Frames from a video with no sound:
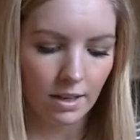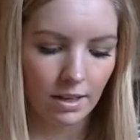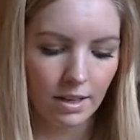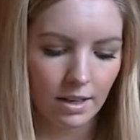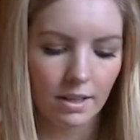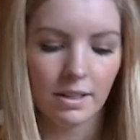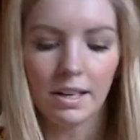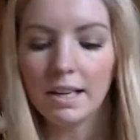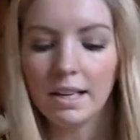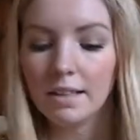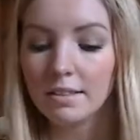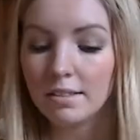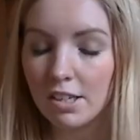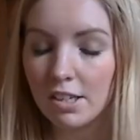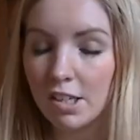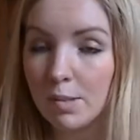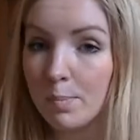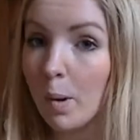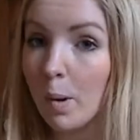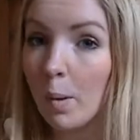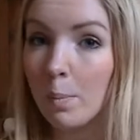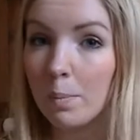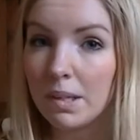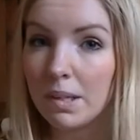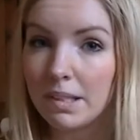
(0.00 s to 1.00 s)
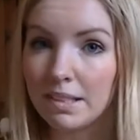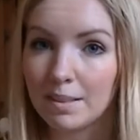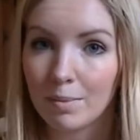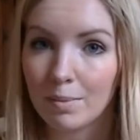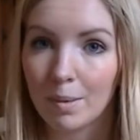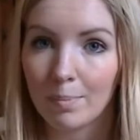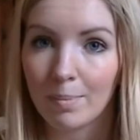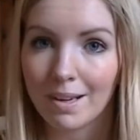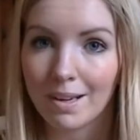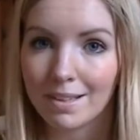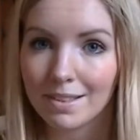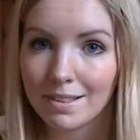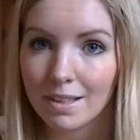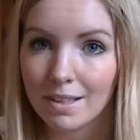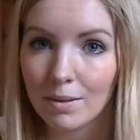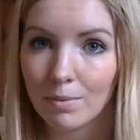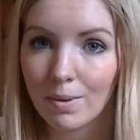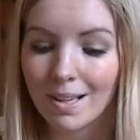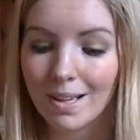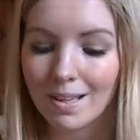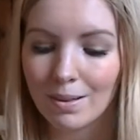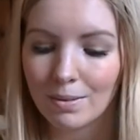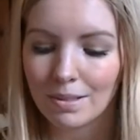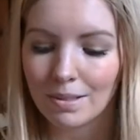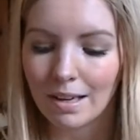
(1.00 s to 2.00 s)
And next I just popped these in my basket
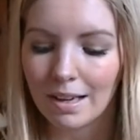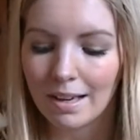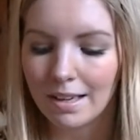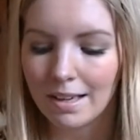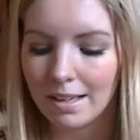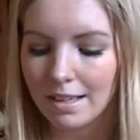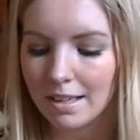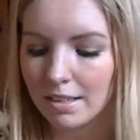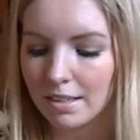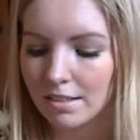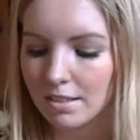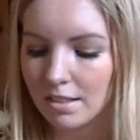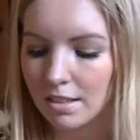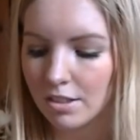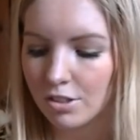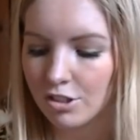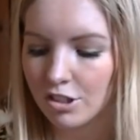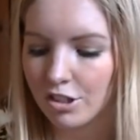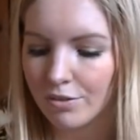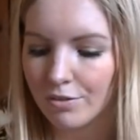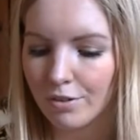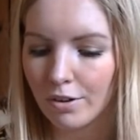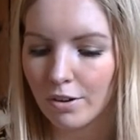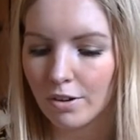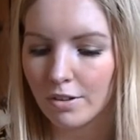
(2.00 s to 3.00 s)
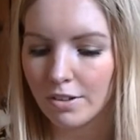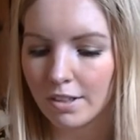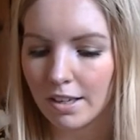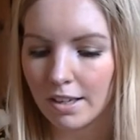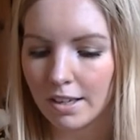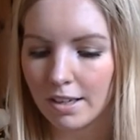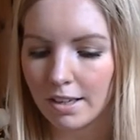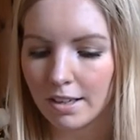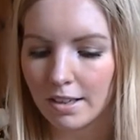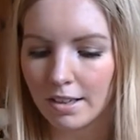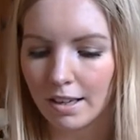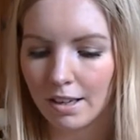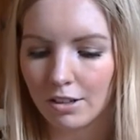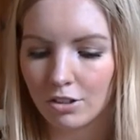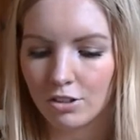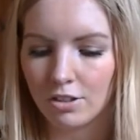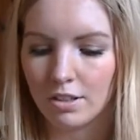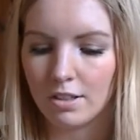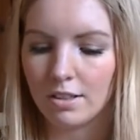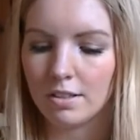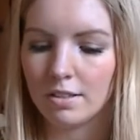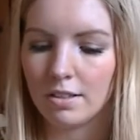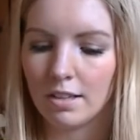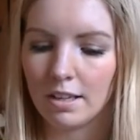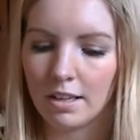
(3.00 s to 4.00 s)
while I was at it, and it's the Shavata
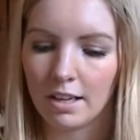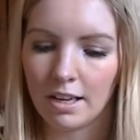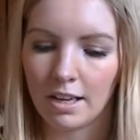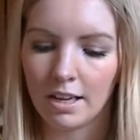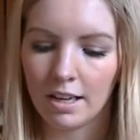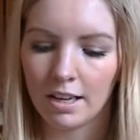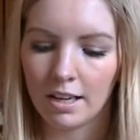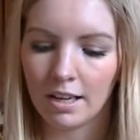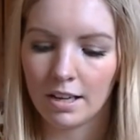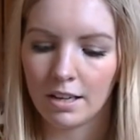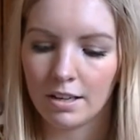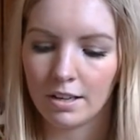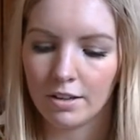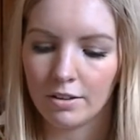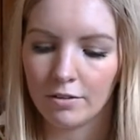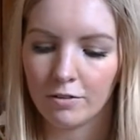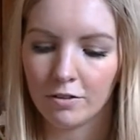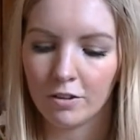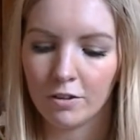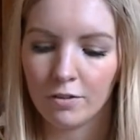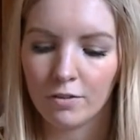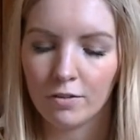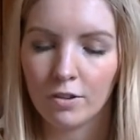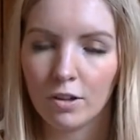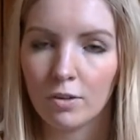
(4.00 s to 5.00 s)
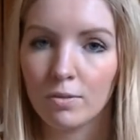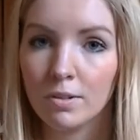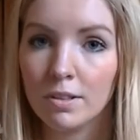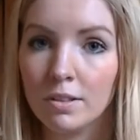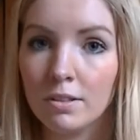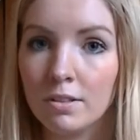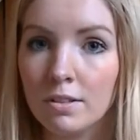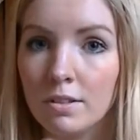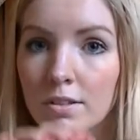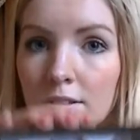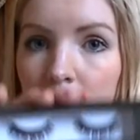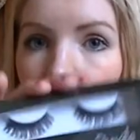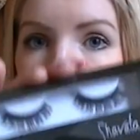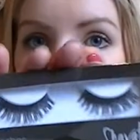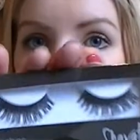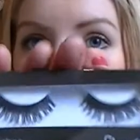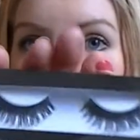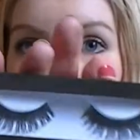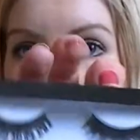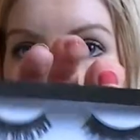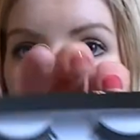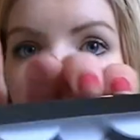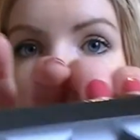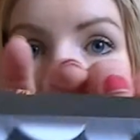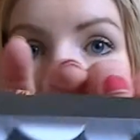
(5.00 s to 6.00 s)
lashes in the Florence
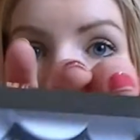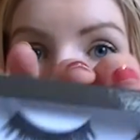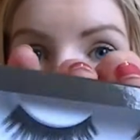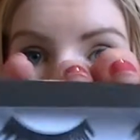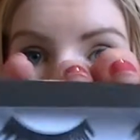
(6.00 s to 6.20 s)
style.